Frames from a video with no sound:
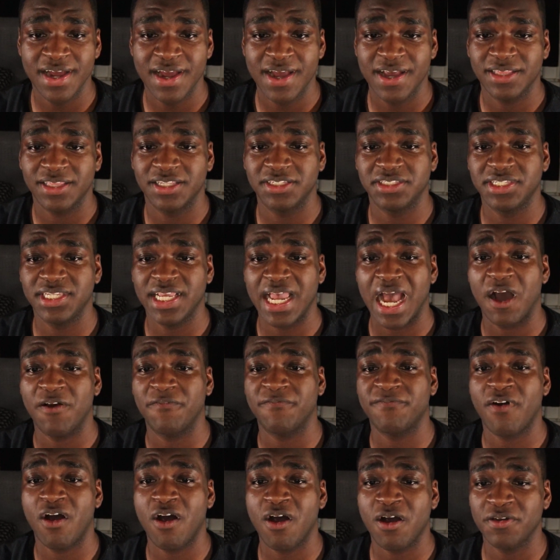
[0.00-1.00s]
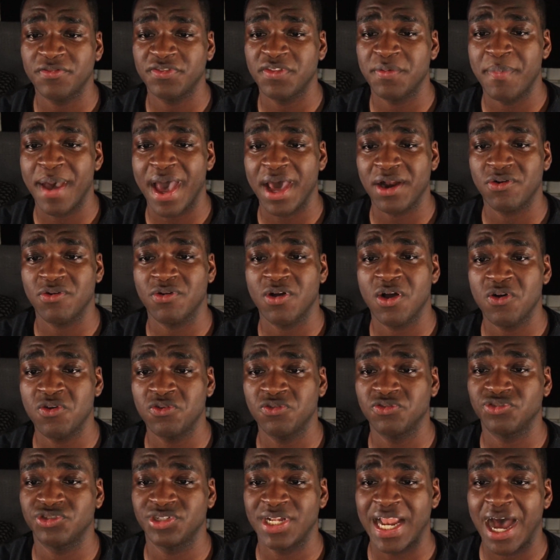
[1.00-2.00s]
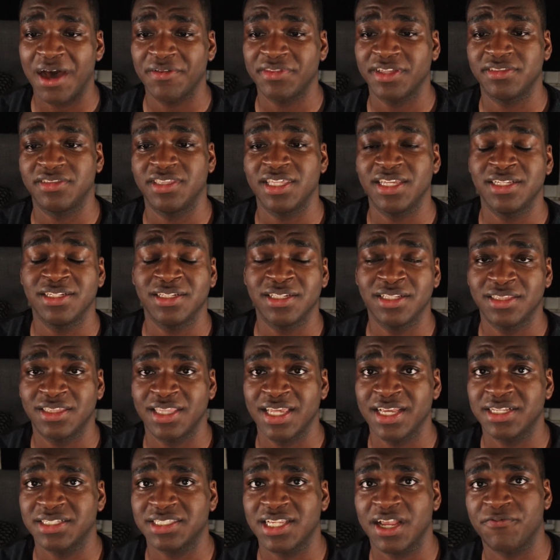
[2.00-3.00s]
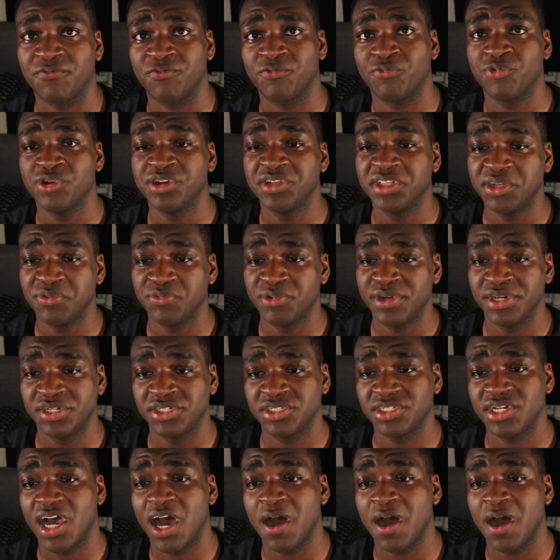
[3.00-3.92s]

to see how far the battle goes now that things have really reached a